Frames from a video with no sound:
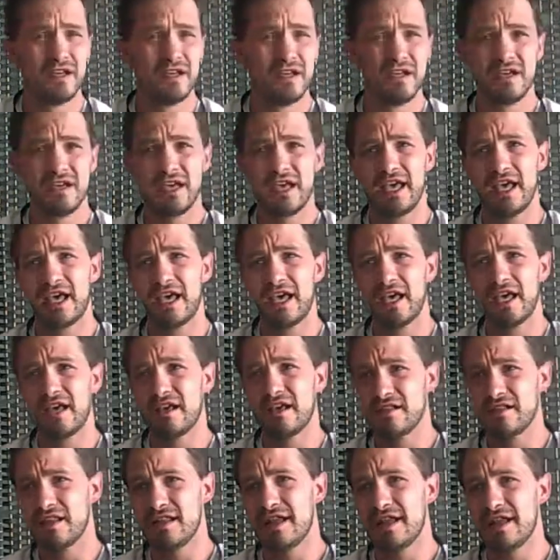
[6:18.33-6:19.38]

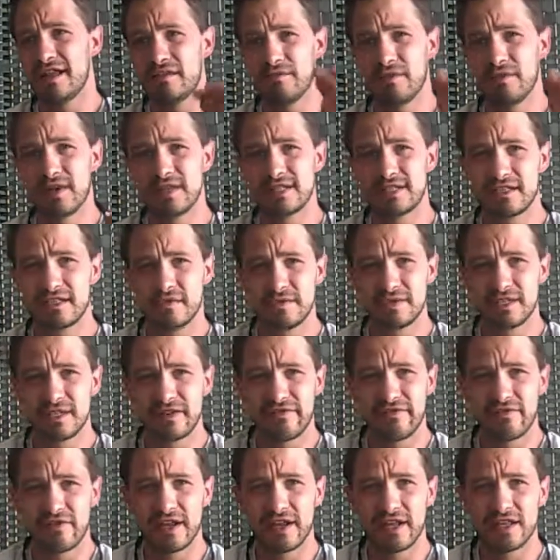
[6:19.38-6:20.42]
And like the Muslims in
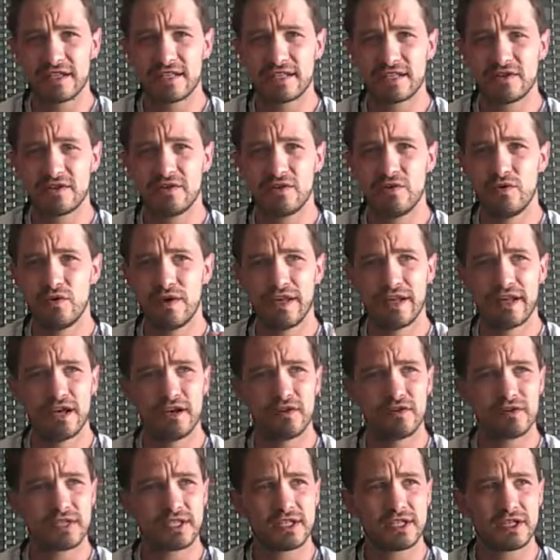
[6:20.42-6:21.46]
France who went out
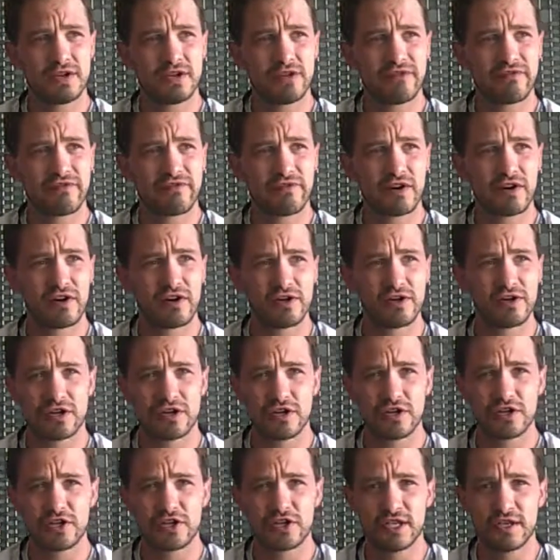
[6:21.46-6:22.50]
and stood in front of the
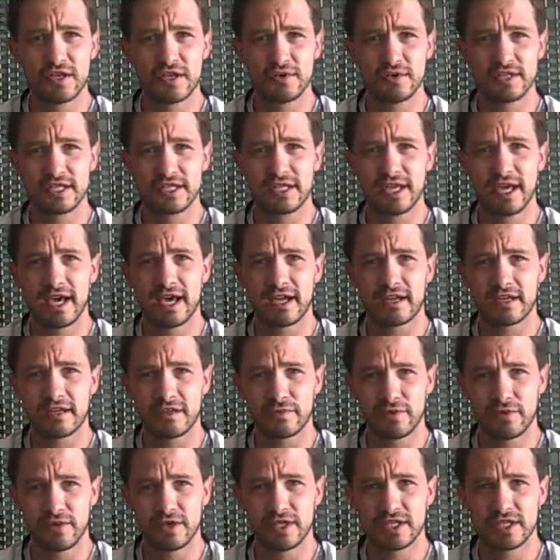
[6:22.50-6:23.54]
church that was attacked and the
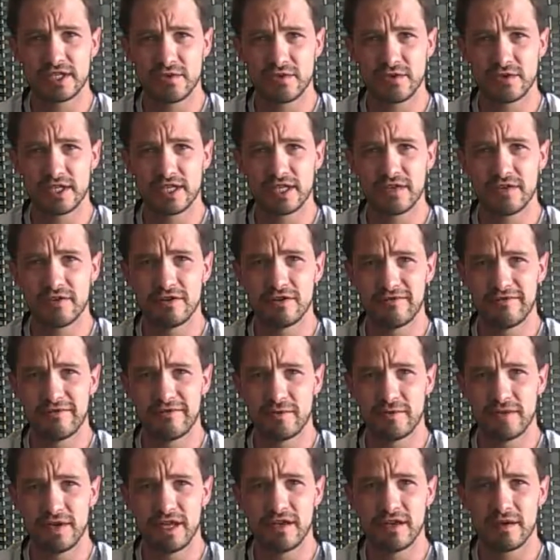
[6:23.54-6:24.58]
priest who was killed for
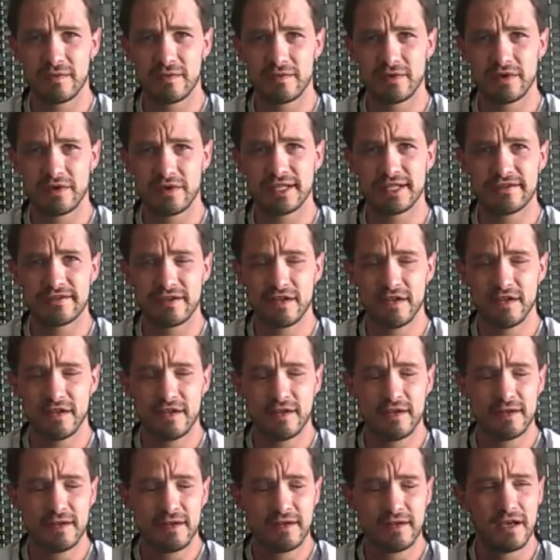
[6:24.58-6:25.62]
being a priest,
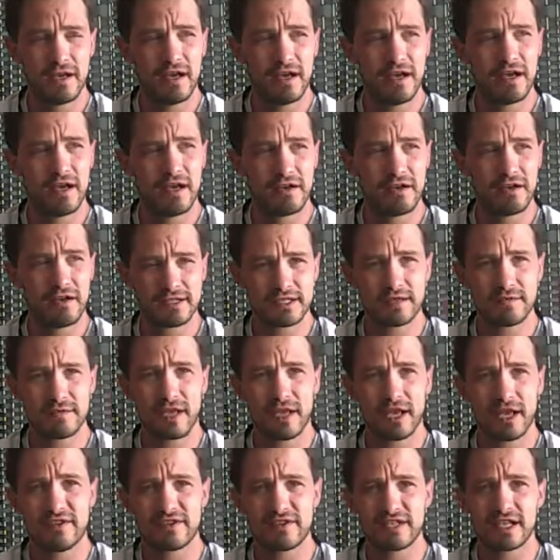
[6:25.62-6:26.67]
some
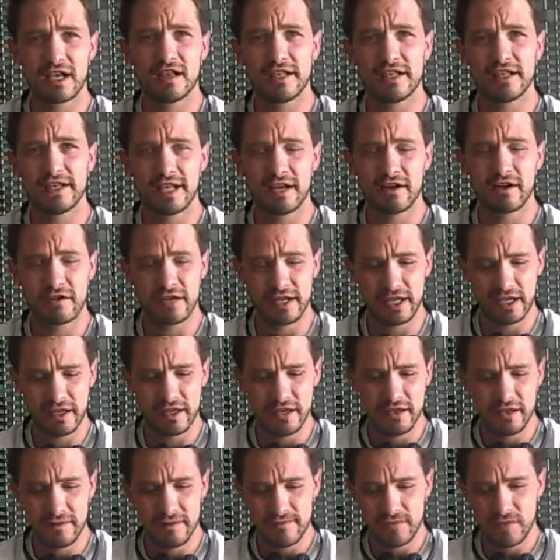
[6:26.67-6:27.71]
kind of solidarity
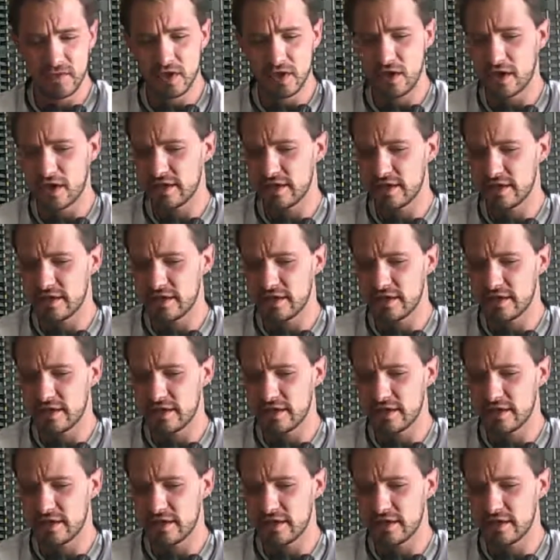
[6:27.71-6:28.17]
on